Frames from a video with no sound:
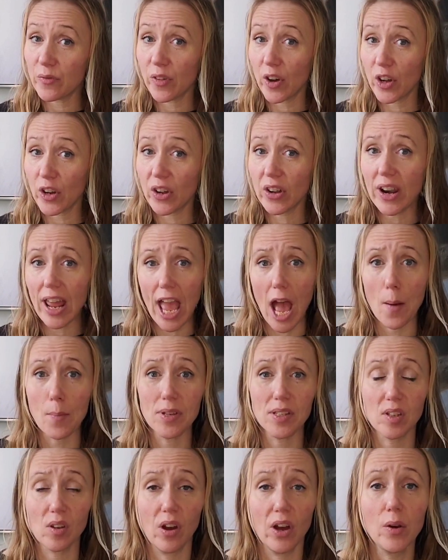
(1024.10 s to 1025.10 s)
find on
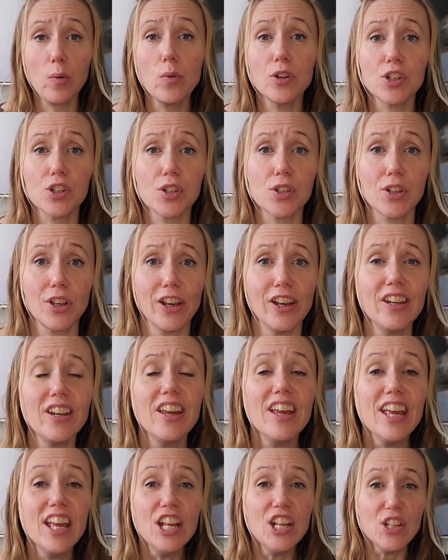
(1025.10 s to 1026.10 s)
Amazon, which is good,
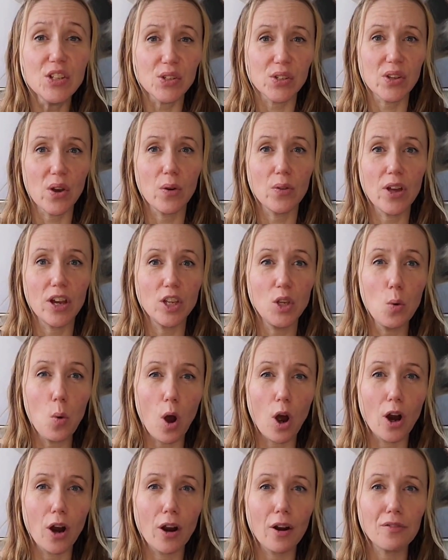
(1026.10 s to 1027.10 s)
so that you
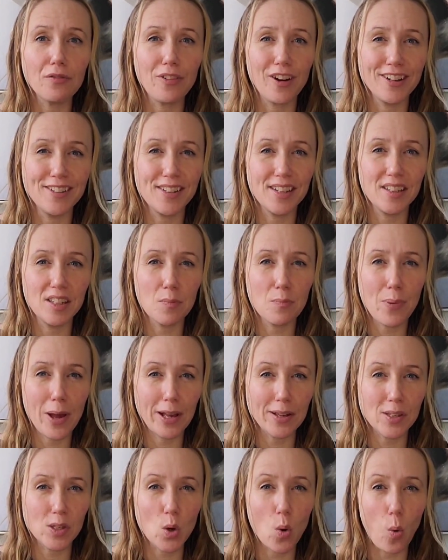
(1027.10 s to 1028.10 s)
are finding the
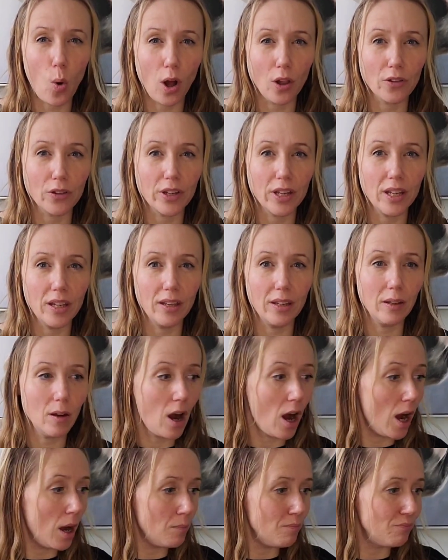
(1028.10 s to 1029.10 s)
best quality
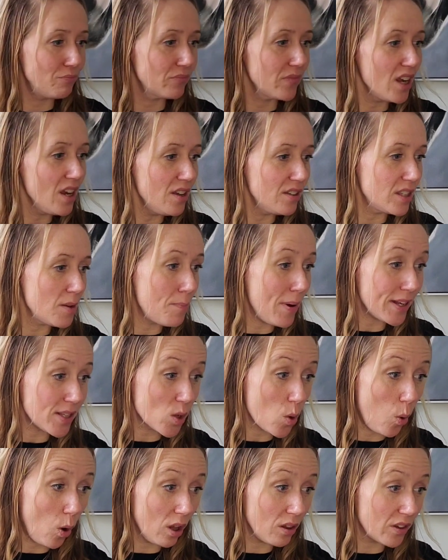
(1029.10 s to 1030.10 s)

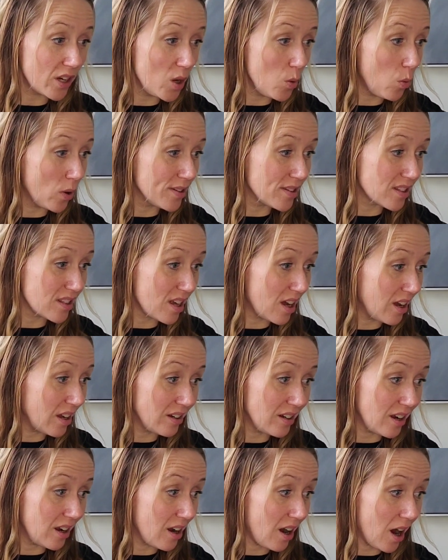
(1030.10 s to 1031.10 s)
ones
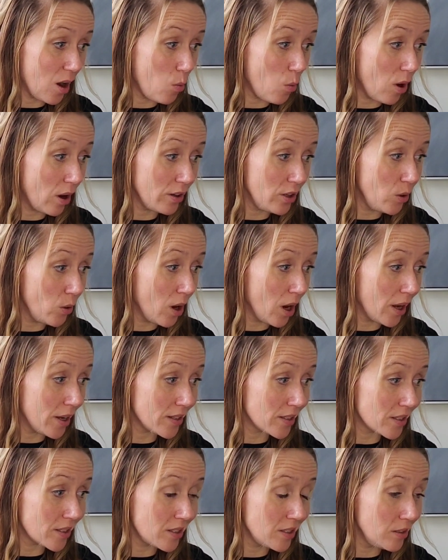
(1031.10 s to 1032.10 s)
that I want you
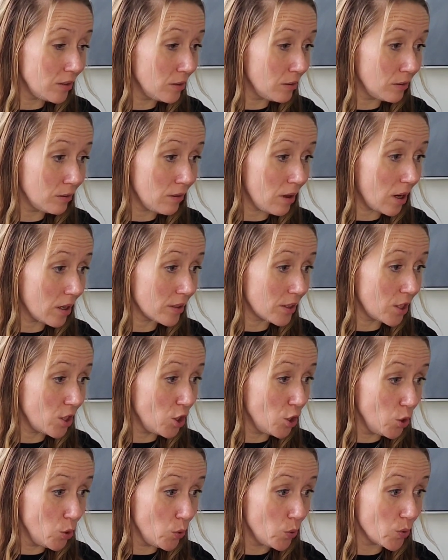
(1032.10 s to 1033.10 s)
guys to
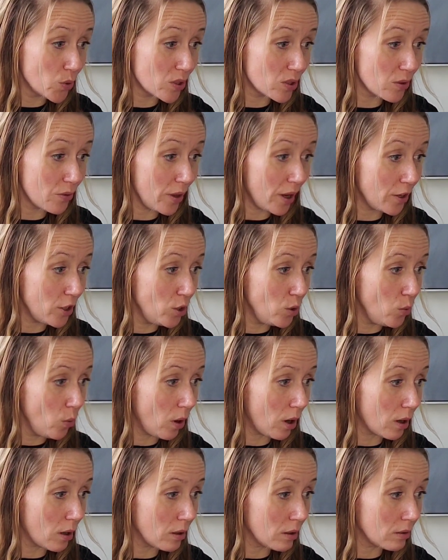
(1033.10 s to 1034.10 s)
use, so that you
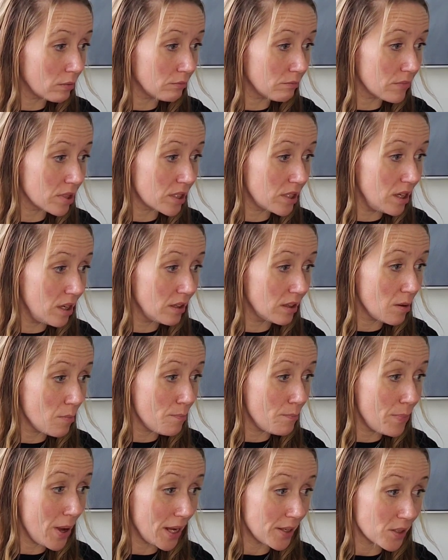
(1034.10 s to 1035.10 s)
are seeing the
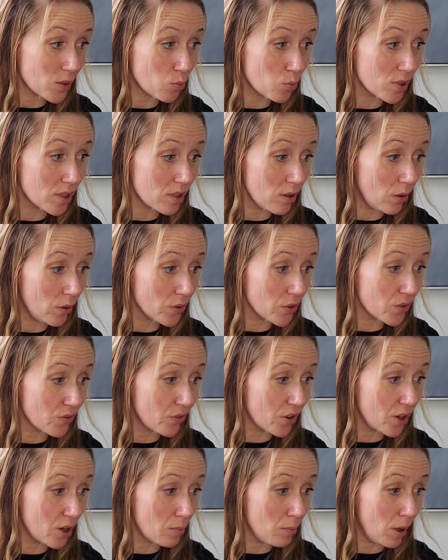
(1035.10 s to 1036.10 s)
best results for
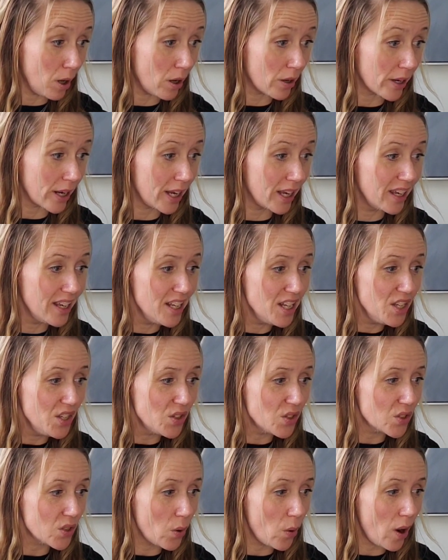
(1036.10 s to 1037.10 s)
your body.
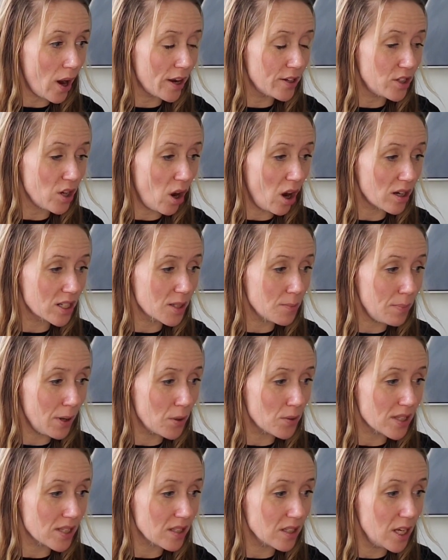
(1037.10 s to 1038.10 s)
So I talked
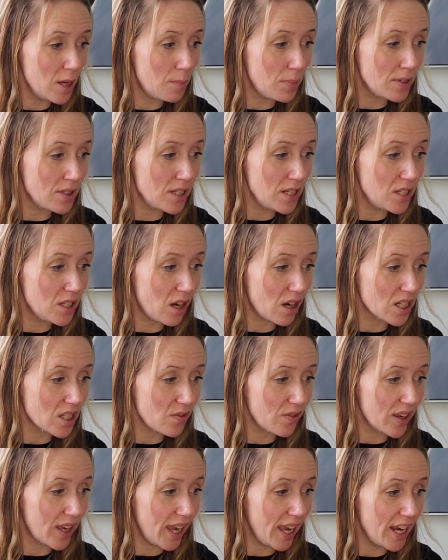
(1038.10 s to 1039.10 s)
about sleep and
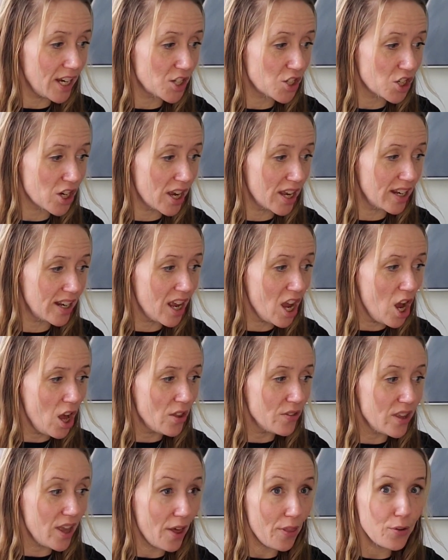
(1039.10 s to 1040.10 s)
detoxification.
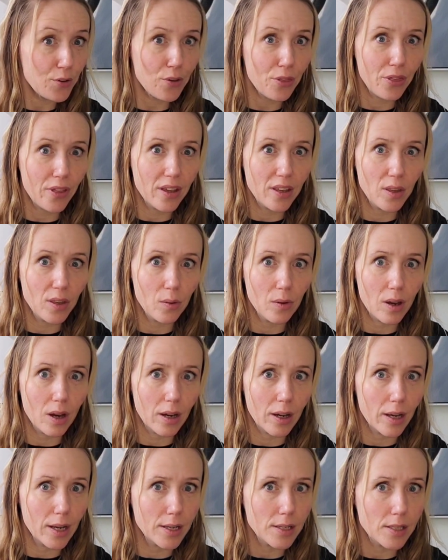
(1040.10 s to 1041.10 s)
The other thing, you
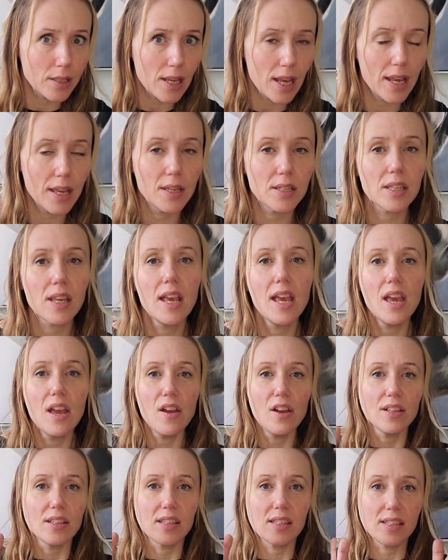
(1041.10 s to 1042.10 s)
guys, is
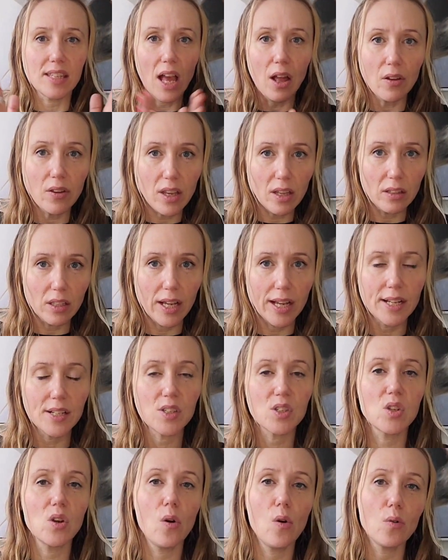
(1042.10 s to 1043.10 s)
cellulite.
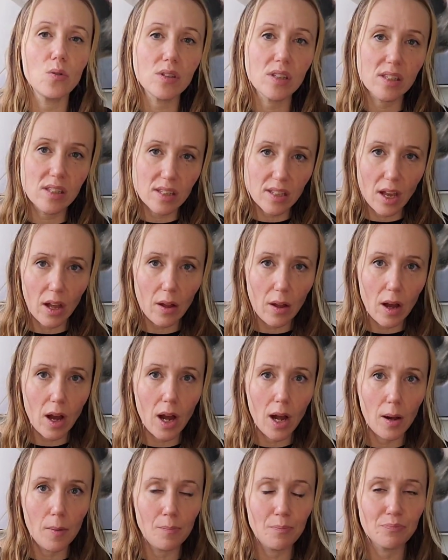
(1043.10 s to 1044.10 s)
So
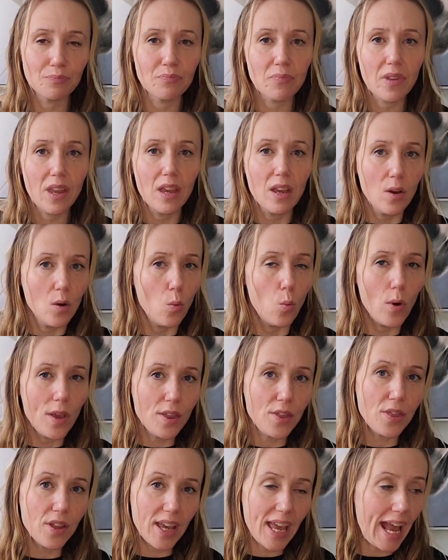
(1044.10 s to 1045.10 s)

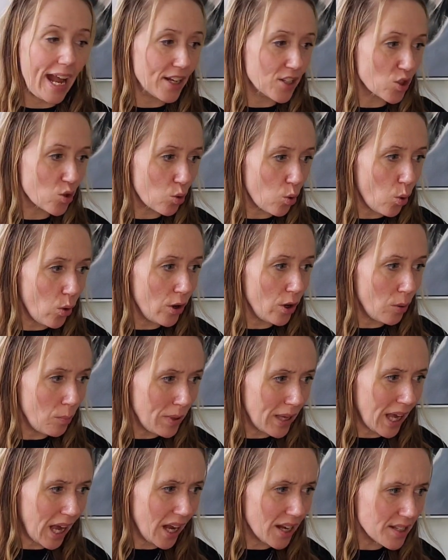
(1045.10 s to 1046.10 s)
with the castor oil,
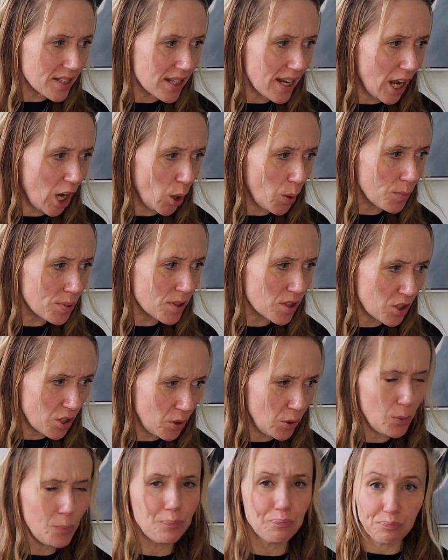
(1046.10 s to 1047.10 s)
because it helps
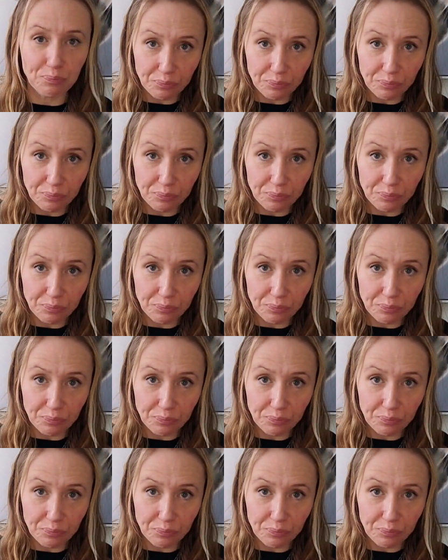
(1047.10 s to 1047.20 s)
to